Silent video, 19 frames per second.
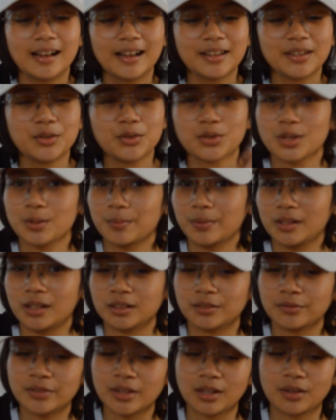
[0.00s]
I use up a
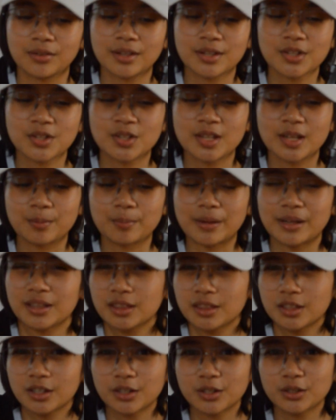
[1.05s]
lot of yellow. This is like my
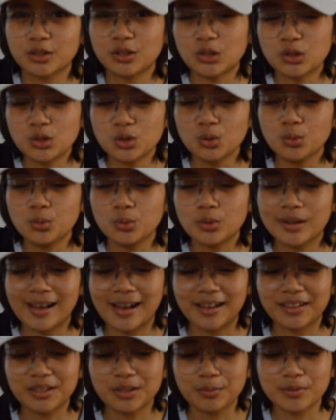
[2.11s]
3rd new
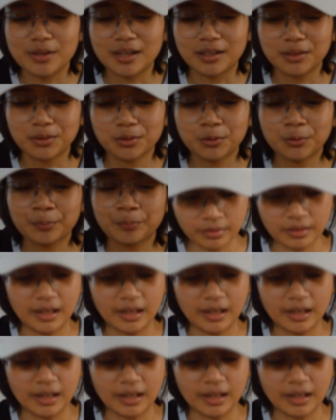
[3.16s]
cadmium yellow,